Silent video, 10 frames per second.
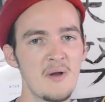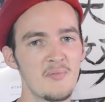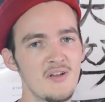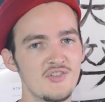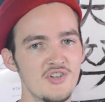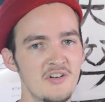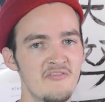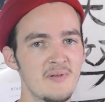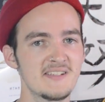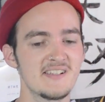I probably should
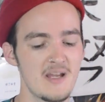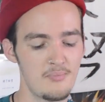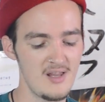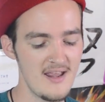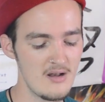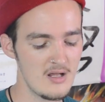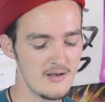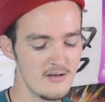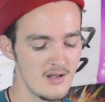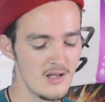have. That's because I plan
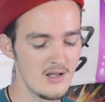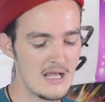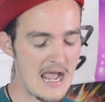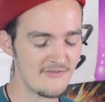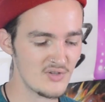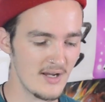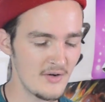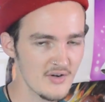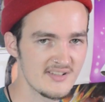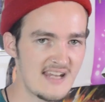on, after I
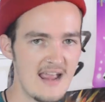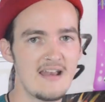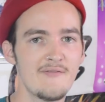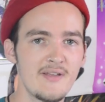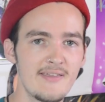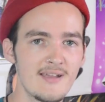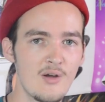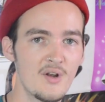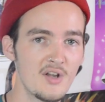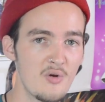understand everything, I
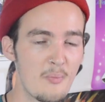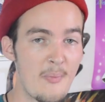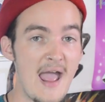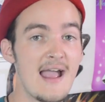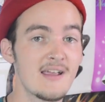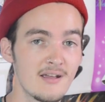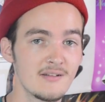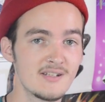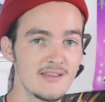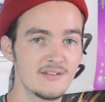want to go back
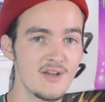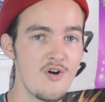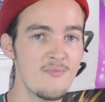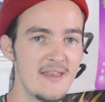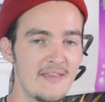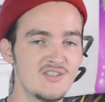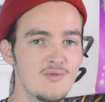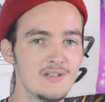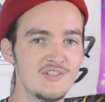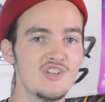to the dome and like
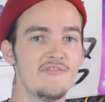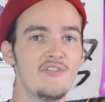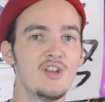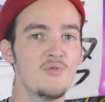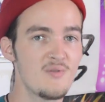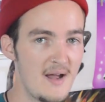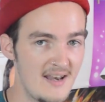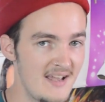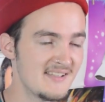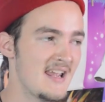do a legit video with my
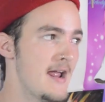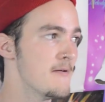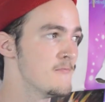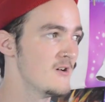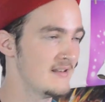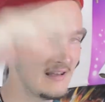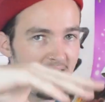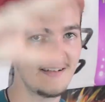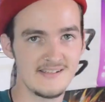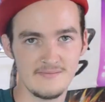nice camera and
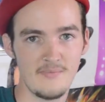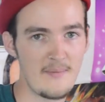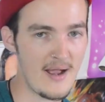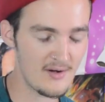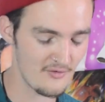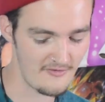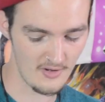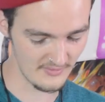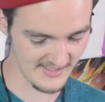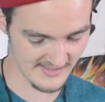lights and my
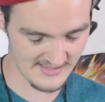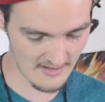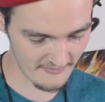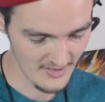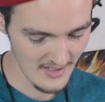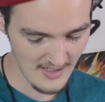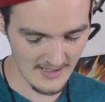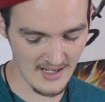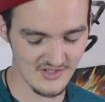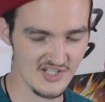microphones and stuff,
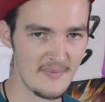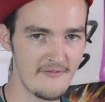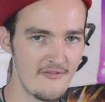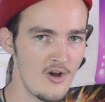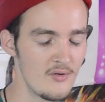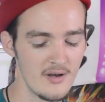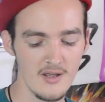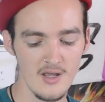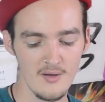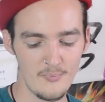and not just my phone.
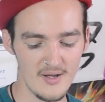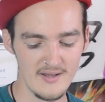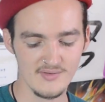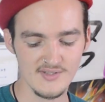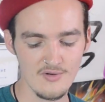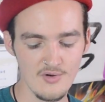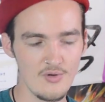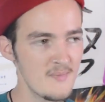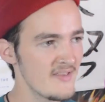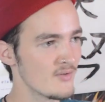But it was so
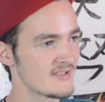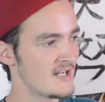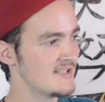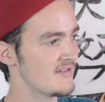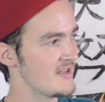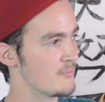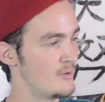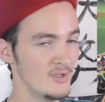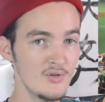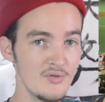cool. I mean, there were tons of like
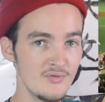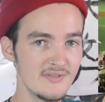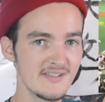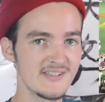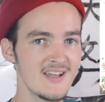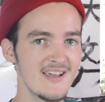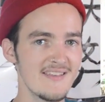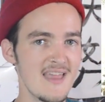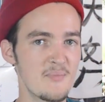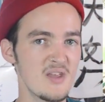balloons
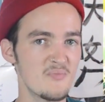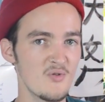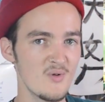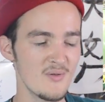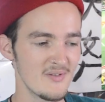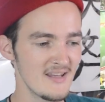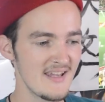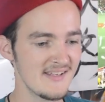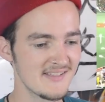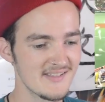that people would
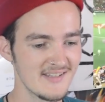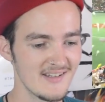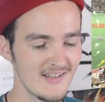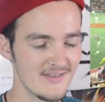release.